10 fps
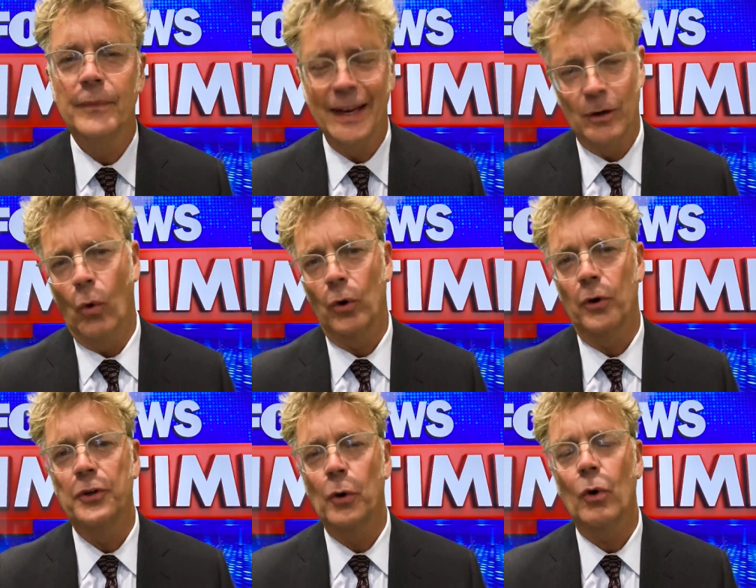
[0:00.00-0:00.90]
and order
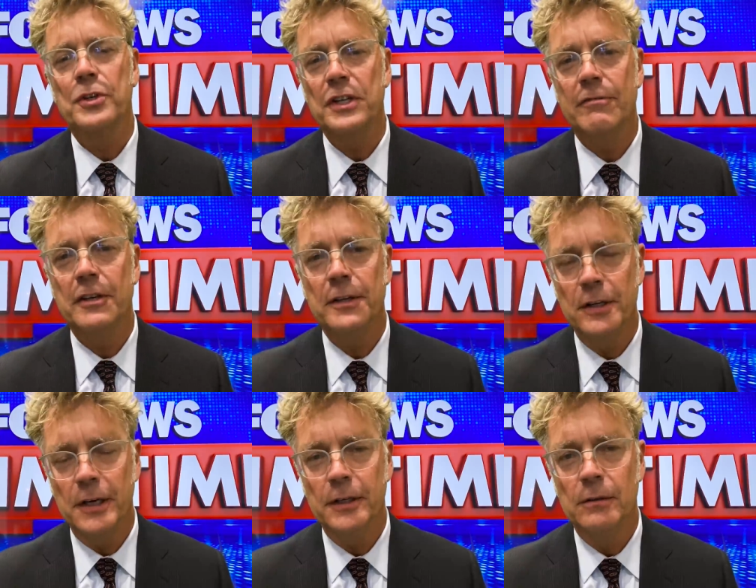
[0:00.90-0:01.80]
your
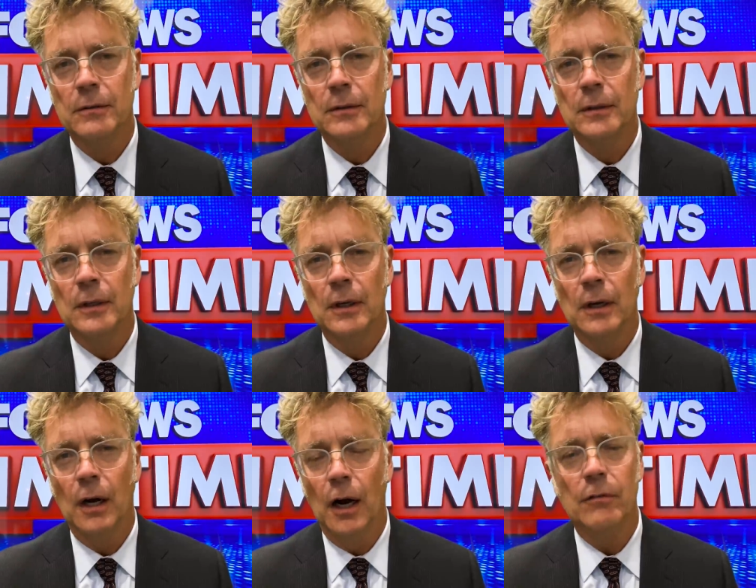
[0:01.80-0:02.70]
DVD
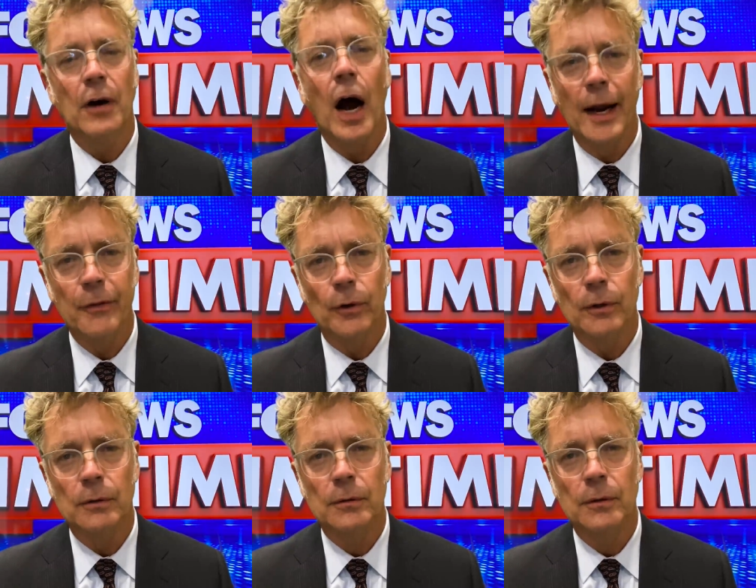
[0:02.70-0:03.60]
of either
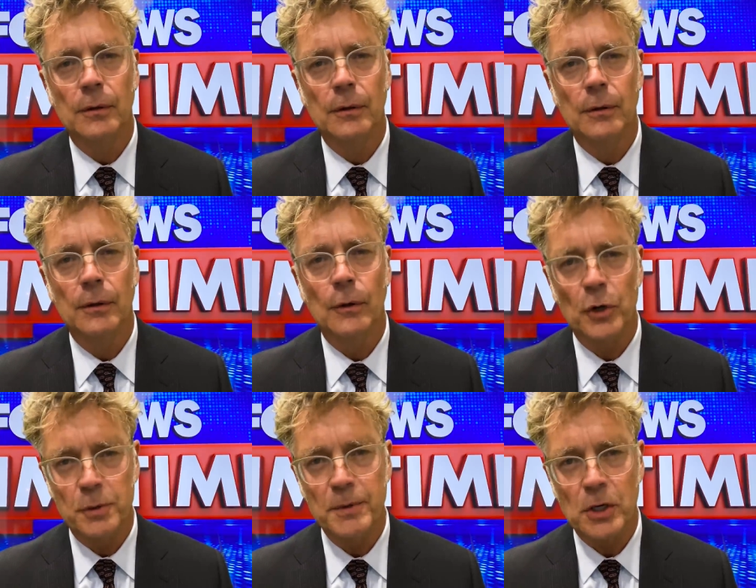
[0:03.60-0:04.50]

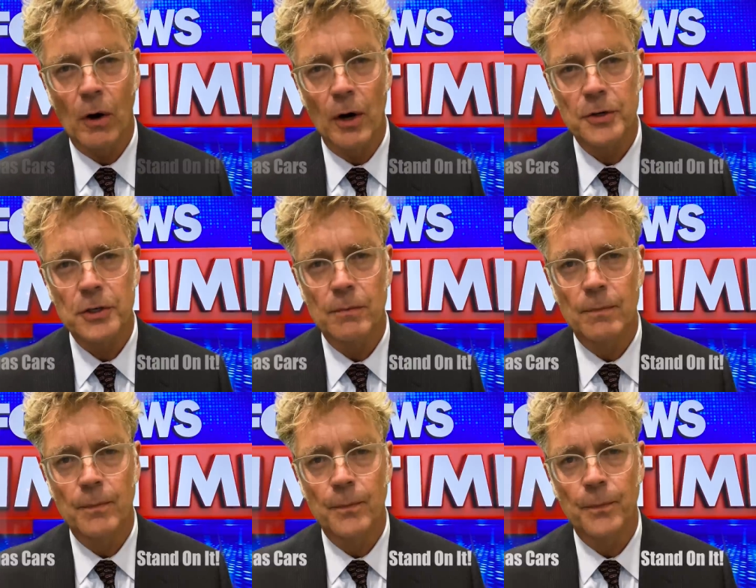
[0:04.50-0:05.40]
Christmas Cars
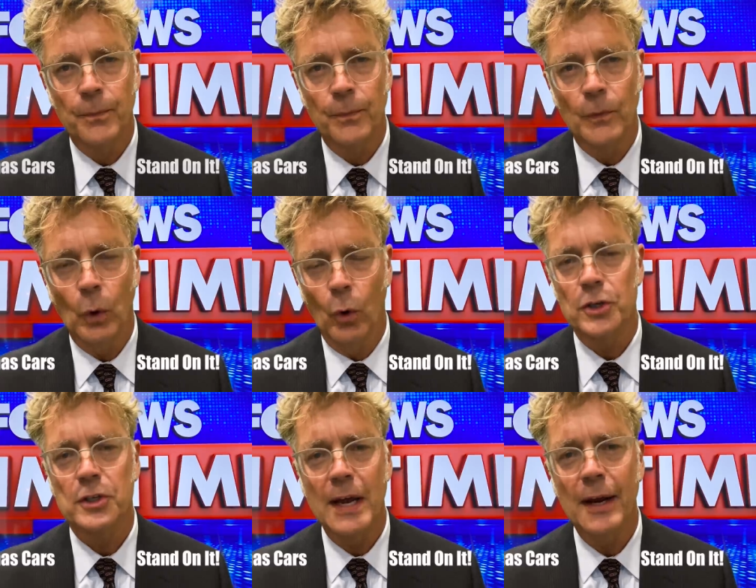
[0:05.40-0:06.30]
or
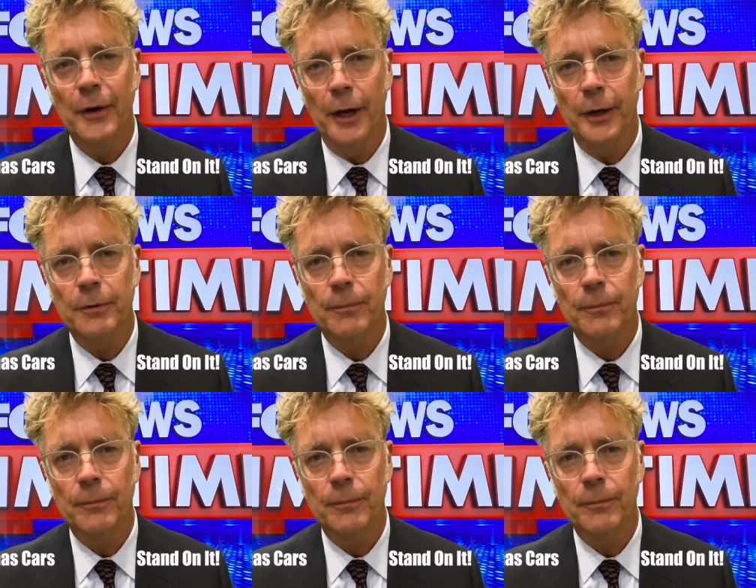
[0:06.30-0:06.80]
Stand On It,